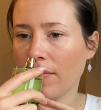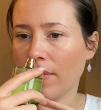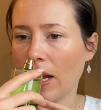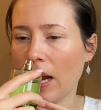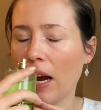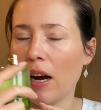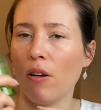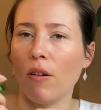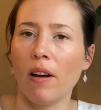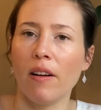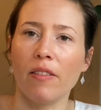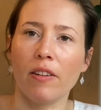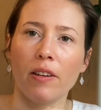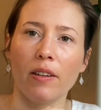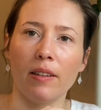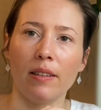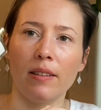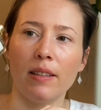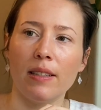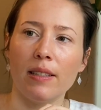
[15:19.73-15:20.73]
However,
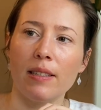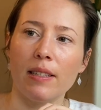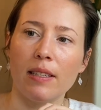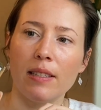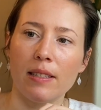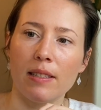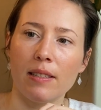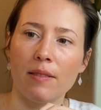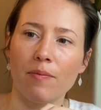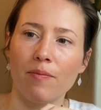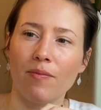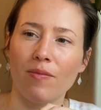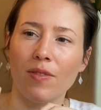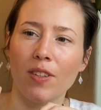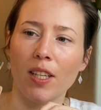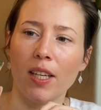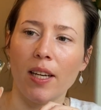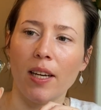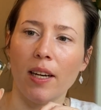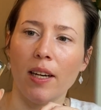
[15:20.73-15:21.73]

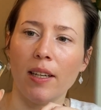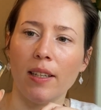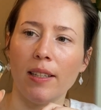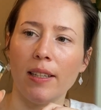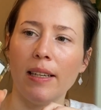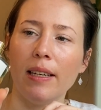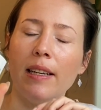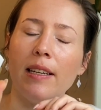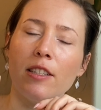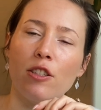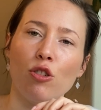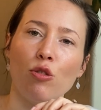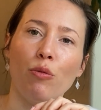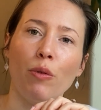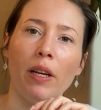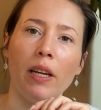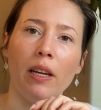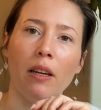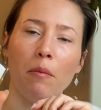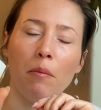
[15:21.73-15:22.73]
it is
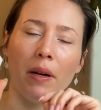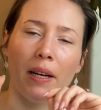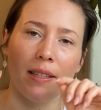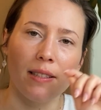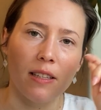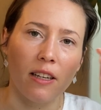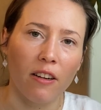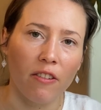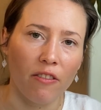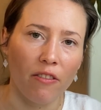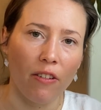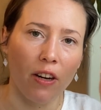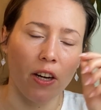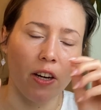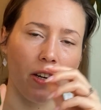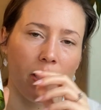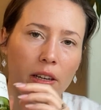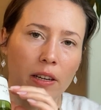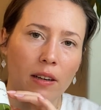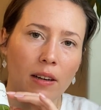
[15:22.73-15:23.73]
green, but it's in a
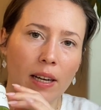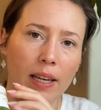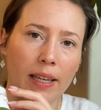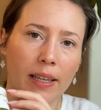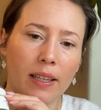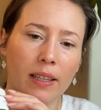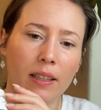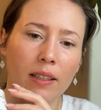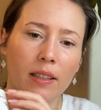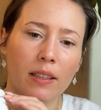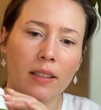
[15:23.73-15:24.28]
very like